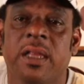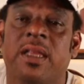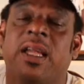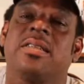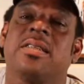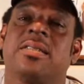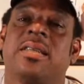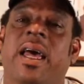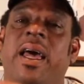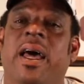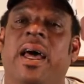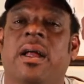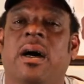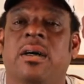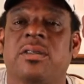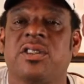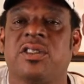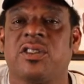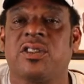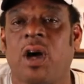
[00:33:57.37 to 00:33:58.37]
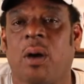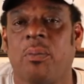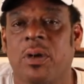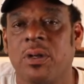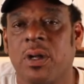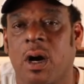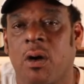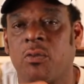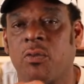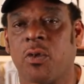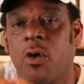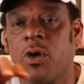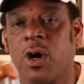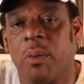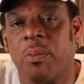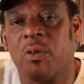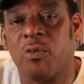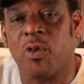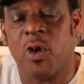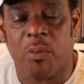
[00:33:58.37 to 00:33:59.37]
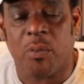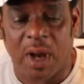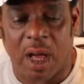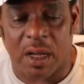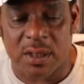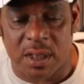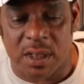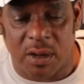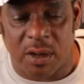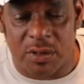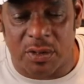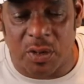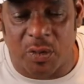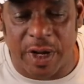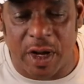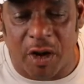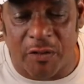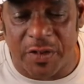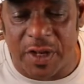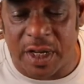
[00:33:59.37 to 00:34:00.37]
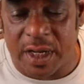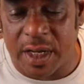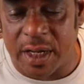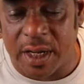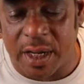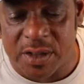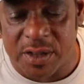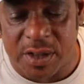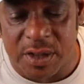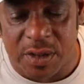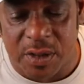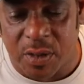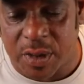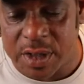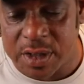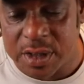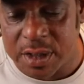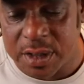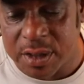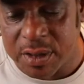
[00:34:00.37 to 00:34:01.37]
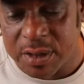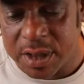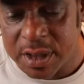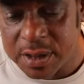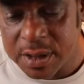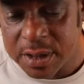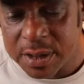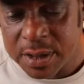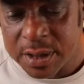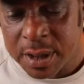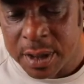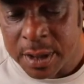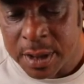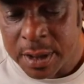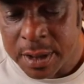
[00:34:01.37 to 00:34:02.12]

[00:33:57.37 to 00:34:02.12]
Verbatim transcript: They just had a stumble, a road, couple roadblocks along the way. Hopefully that answers your question, Ulysses.